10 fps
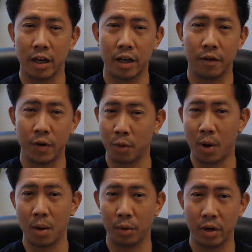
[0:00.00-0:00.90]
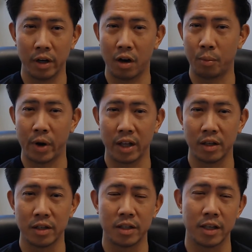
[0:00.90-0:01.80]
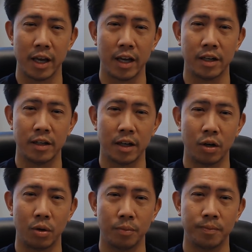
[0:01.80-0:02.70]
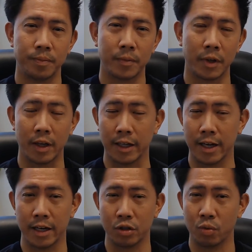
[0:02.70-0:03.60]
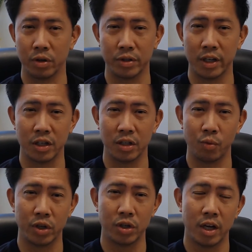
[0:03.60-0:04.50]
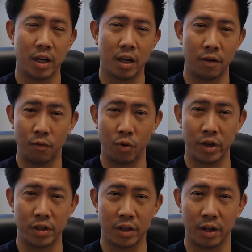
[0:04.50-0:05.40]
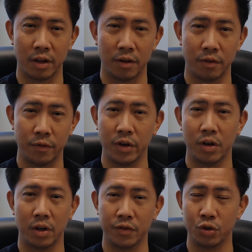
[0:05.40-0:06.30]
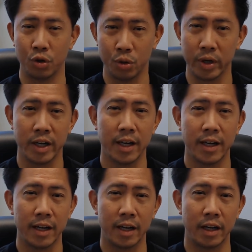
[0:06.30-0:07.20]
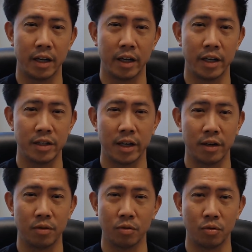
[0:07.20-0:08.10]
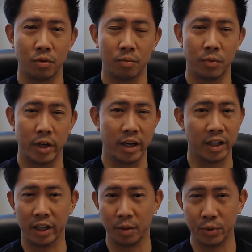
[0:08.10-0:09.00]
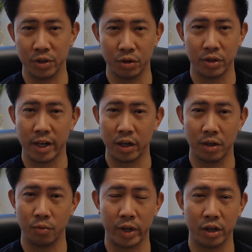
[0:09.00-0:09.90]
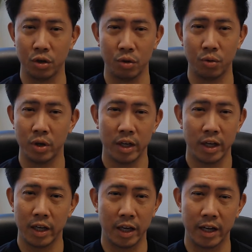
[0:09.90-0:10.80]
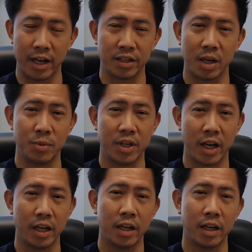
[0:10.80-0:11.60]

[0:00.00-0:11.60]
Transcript: very popular in our practice, and again, it's one of those things which avoids the fear of surgery. It is a in-clinic procedure that we can do in that same setting.